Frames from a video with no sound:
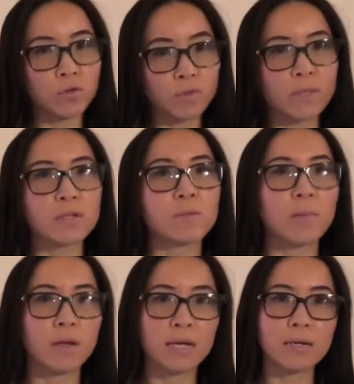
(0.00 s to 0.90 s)
to Mr.
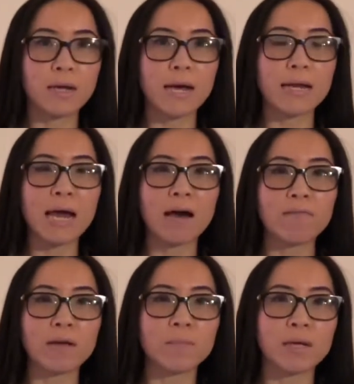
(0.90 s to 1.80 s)
Molina and
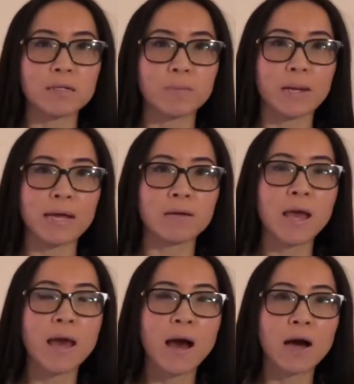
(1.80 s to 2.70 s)
have him explain
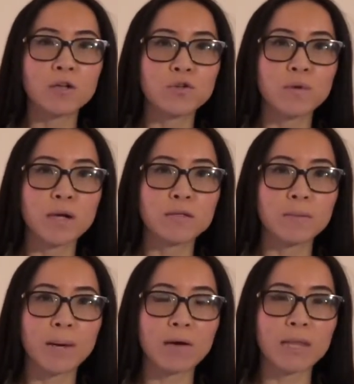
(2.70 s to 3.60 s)
to us
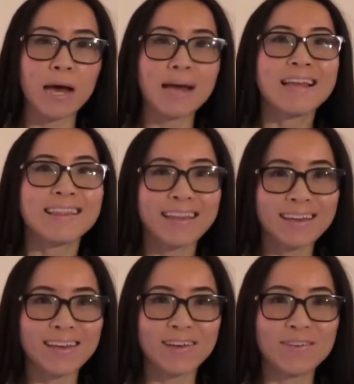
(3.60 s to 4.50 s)
about that.
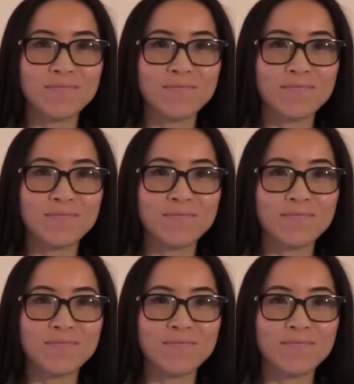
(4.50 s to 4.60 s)
Thank you.